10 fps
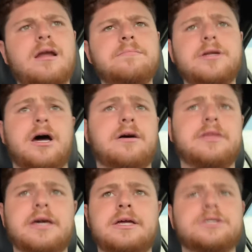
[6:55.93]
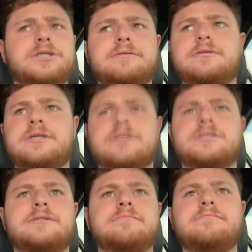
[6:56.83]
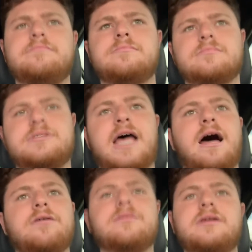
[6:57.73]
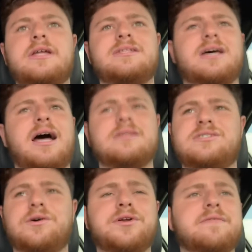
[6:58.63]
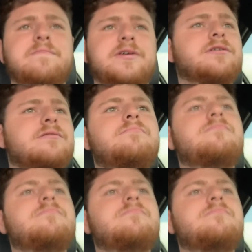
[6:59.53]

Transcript: no, the engine is sound. It's got sodium filled